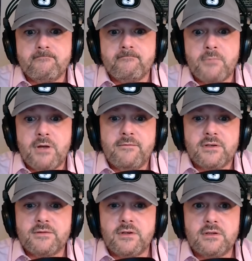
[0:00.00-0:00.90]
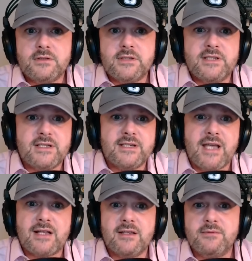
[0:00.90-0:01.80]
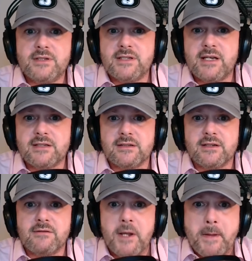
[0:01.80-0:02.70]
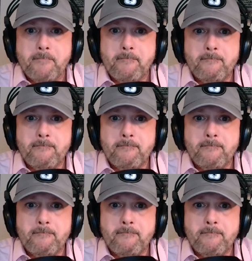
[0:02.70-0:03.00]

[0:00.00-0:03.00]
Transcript: Well, first of all, it's exactly what it sounds like, right?